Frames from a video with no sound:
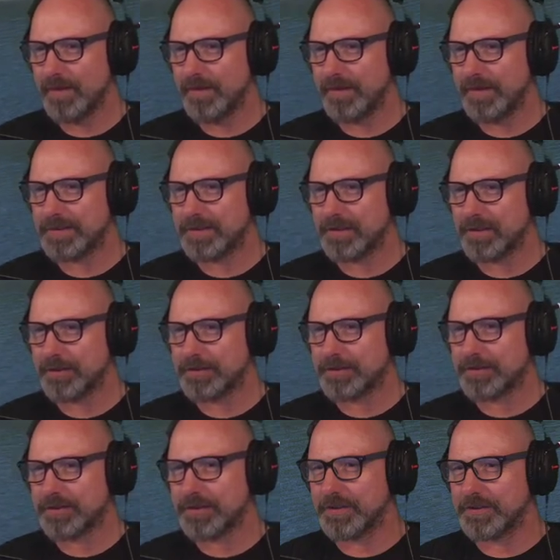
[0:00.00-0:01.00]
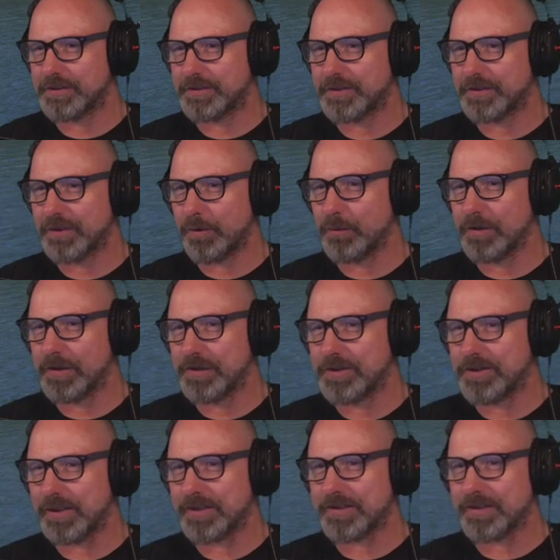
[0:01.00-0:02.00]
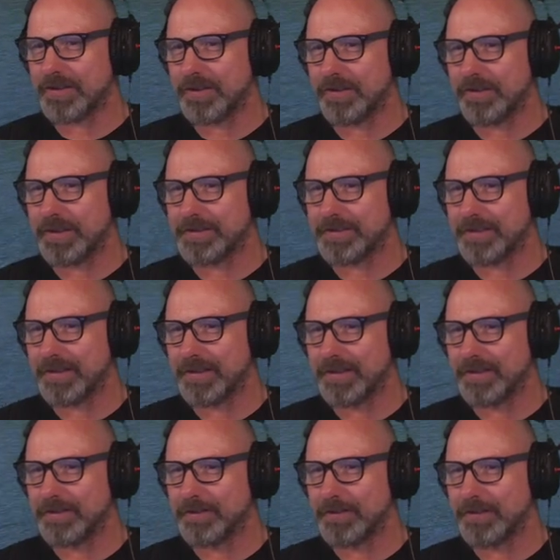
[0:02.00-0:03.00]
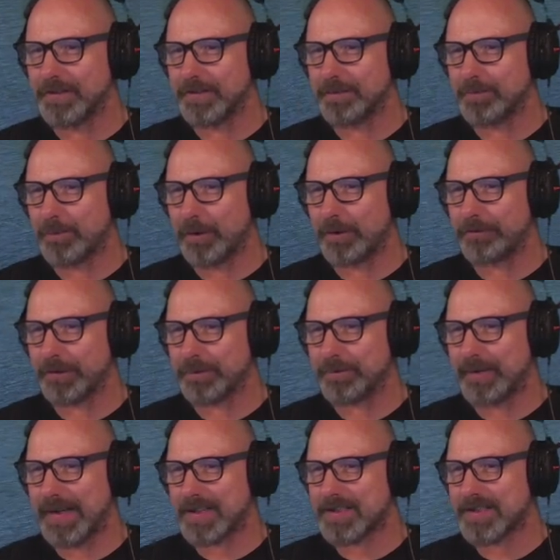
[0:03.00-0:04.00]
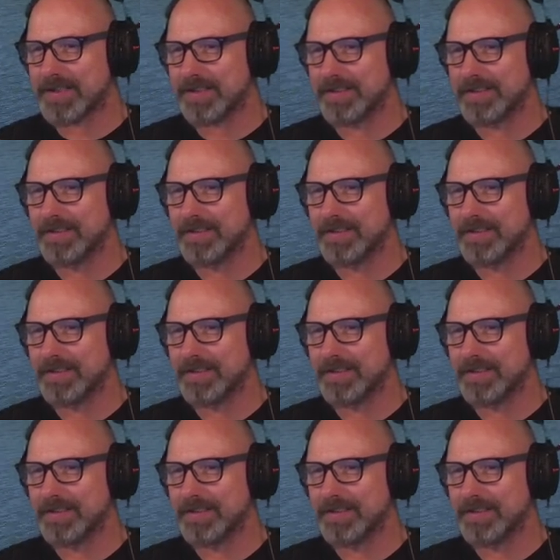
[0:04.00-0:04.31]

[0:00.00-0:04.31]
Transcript: This looks so legit on this island. Perfect match.